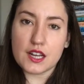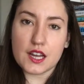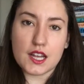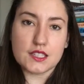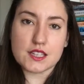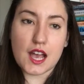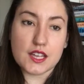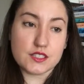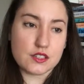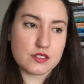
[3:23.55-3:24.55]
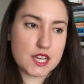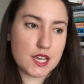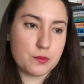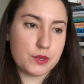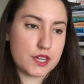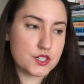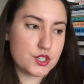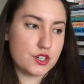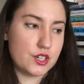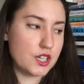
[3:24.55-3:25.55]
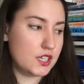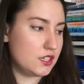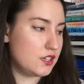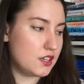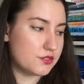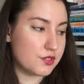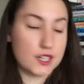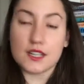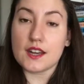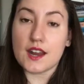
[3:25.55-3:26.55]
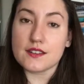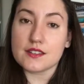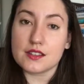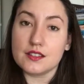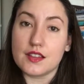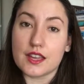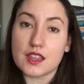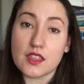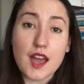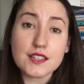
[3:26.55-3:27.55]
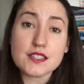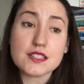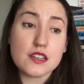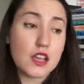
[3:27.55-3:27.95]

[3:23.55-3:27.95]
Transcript: and I don't take pleasure in reading anything like that.